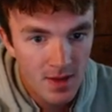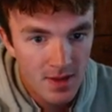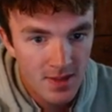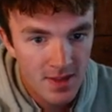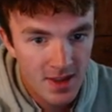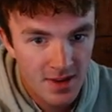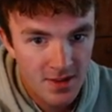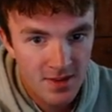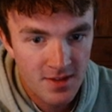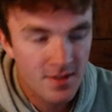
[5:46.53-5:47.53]

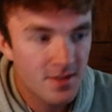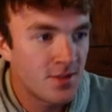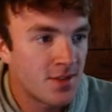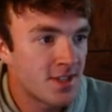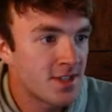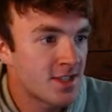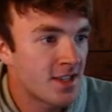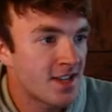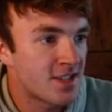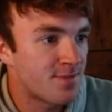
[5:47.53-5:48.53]
Then you can see this
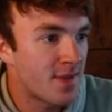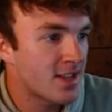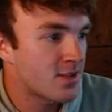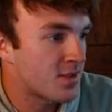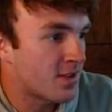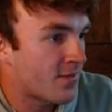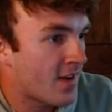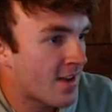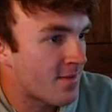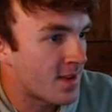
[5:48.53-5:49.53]
aligns best with the
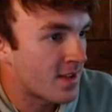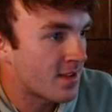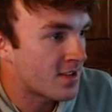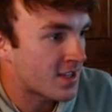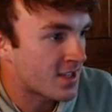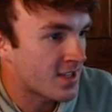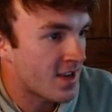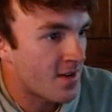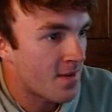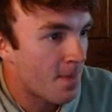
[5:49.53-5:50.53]
5 minute. Check this
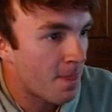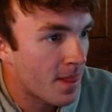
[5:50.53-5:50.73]
out.